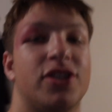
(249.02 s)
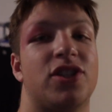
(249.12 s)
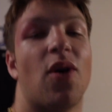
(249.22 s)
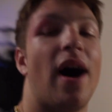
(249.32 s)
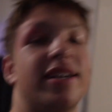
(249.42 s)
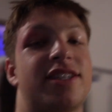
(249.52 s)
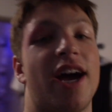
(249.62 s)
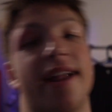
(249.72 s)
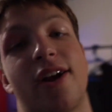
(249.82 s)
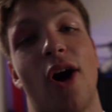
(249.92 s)
So I just
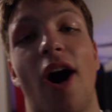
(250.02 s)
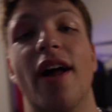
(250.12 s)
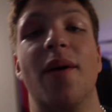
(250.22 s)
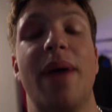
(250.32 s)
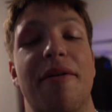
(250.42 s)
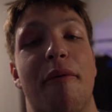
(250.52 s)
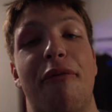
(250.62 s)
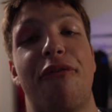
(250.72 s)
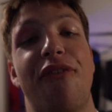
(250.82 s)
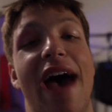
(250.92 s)
got a call that we have a
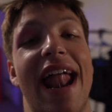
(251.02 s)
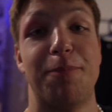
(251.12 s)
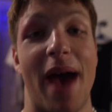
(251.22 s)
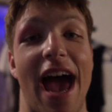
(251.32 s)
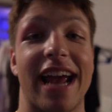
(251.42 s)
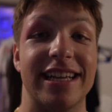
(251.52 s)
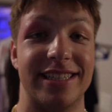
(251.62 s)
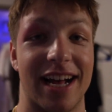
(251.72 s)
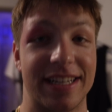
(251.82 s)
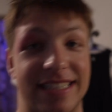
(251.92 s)
fat package
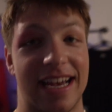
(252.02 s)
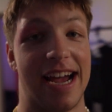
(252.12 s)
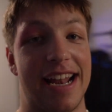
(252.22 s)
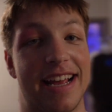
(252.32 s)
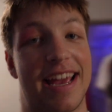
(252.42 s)
outside, and